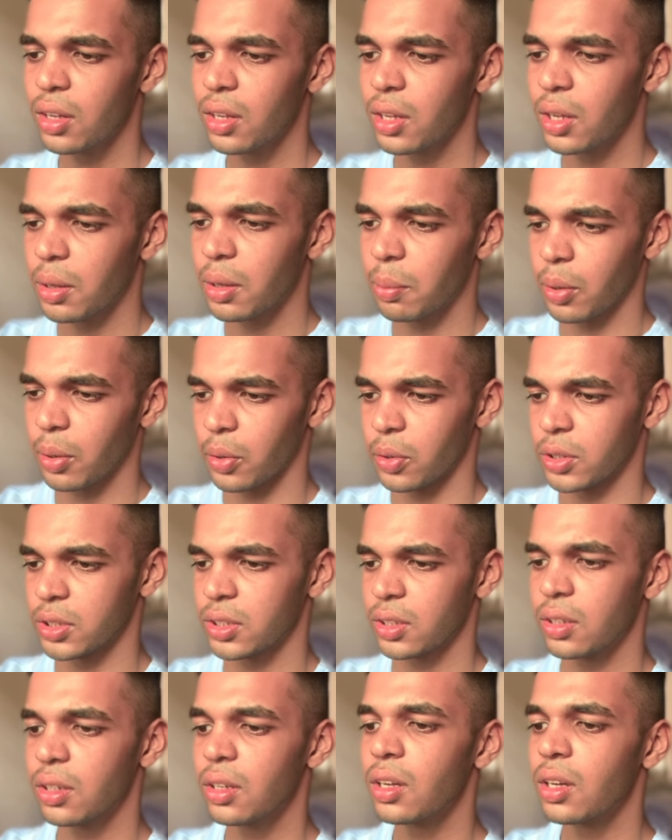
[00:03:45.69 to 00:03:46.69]
because
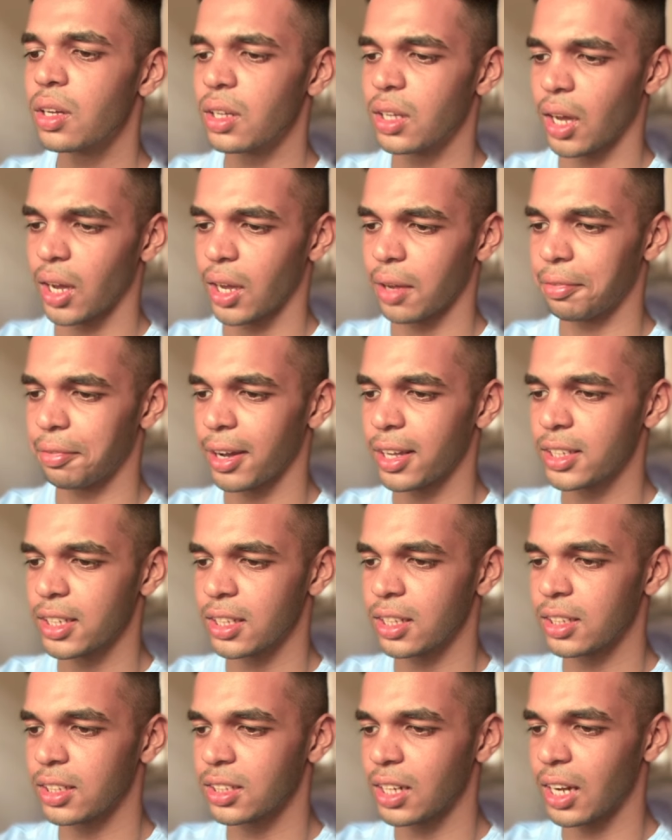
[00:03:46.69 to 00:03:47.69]
yeah, if I
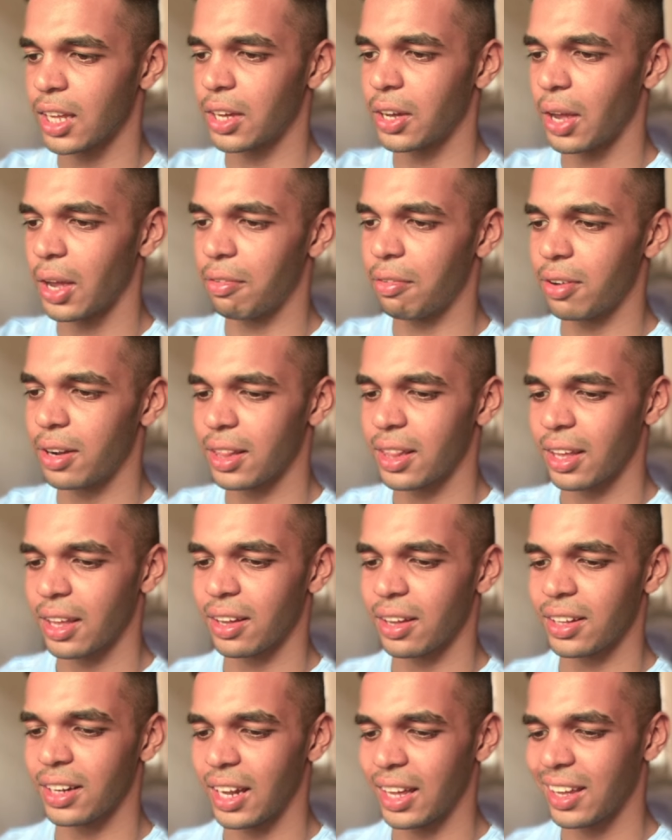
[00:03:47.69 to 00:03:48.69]
change this, like
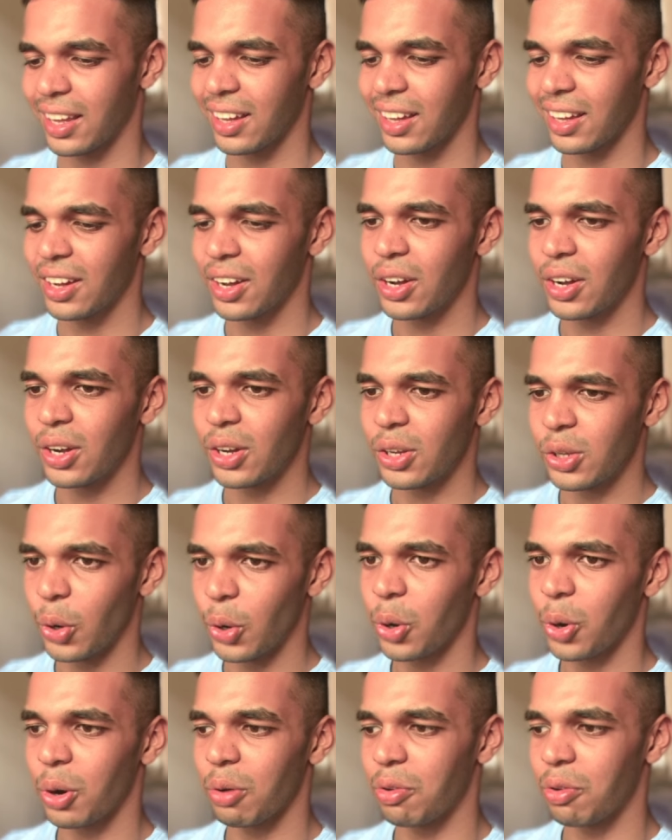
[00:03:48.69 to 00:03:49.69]
everything, like
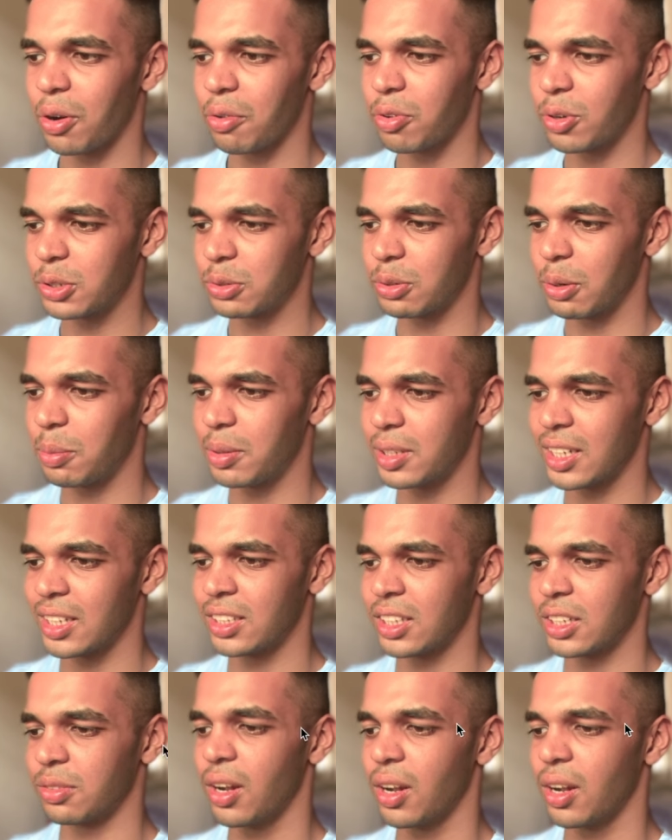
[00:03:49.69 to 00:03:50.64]
your all workflows will be changed as well.